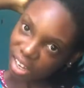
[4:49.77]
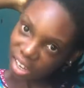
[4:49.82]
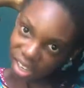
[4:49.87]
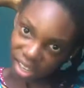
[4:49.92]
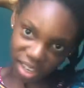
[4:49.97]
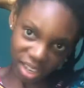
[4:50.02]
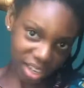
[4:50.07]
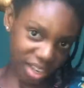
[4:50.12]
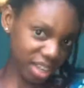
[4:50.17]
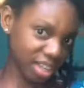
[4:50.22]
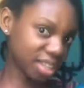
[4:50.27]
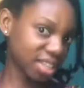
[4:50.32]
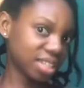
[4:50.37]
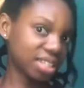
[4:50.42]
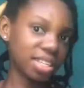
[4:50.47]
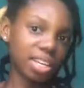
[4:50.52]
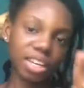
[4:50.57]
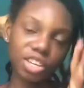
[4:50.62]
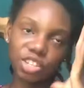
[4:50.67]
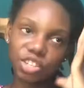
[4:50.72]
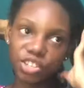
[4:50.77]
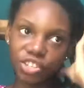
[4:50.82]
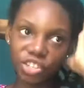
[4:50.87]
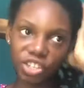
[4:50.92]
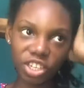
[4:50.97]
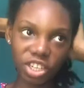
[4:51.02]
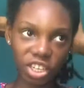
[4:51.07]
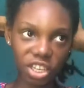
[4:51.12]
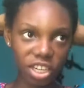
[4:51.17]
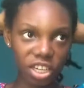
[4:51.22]
I
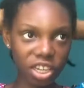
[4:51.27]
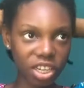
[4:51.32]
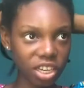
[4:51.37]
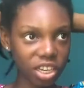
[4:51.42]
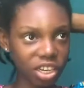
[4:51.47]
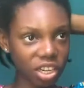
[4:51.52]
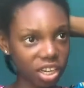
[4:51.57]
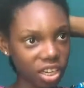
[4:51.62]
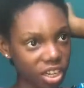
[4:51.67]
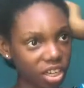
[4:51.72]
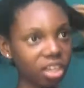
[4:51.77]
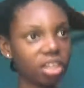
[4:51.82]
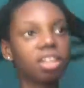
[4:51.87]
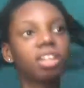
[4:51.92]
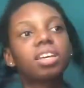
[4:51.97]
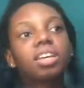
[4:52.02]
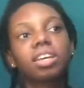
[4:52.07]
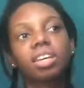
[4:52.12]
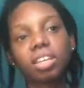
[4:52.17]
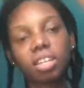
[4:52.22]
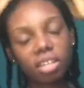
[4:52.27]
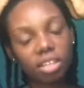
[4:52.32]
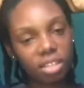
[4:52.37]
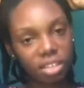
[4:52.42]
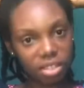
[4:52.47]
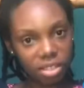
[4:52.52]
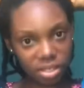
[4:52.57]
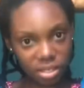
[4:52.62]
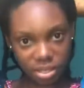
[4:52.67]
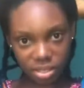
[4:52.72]
section. Okay,
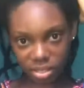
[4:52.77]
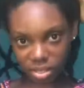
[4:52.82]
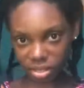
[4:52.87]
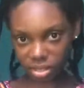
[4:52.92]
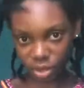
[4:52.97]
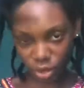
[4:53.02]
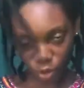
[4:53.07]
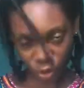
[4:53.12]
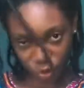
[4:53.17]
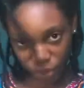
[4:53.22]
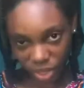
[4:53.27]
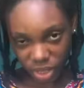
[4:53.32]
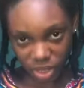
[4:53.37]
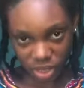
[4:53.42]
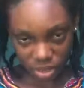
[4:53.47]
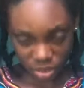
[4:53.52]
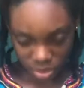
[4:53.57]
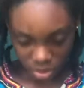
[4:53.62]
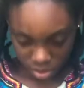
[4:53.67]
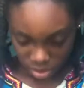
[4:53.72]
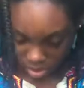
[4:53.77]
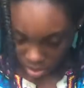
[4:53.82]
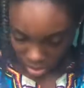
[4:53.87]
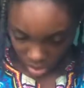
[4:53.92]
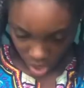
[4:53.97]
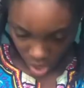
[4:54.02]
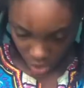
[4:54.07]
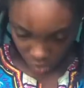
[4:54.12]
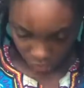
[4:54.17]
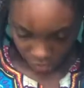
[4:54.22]
let's go with
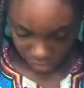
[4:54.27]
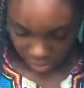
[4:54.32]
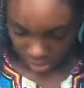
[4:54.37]
half and